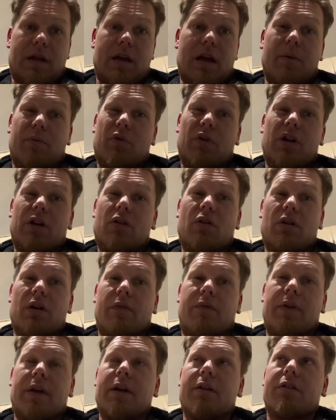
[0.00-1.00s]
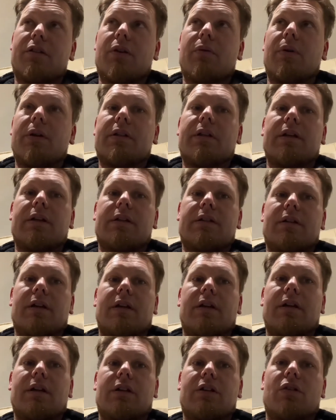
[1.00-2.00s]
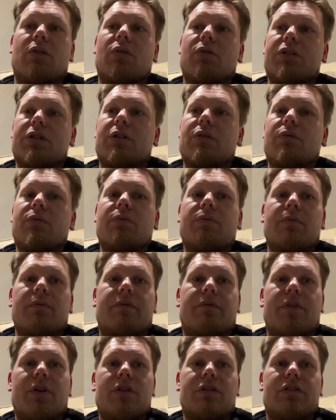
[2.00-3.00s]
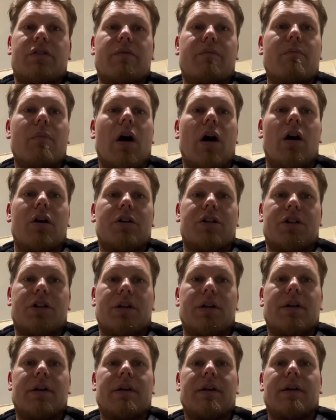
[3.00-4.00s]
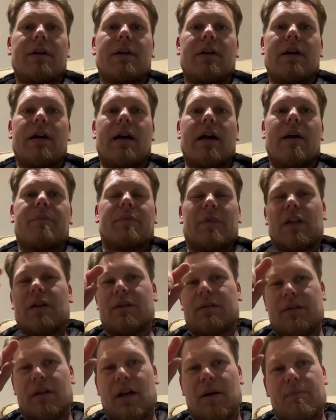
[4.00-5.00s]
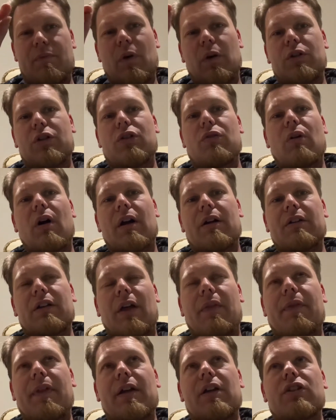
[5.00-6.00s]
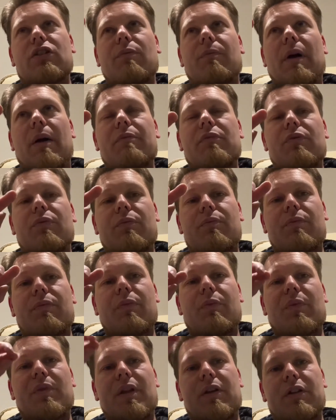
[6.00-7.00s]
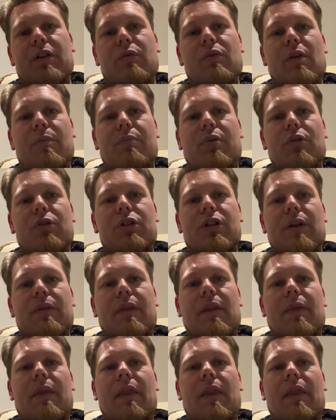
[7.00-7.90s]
I'm going to look if you can do it as close to 1st of March. I'm not sure, because I think sometimes when they do the budget,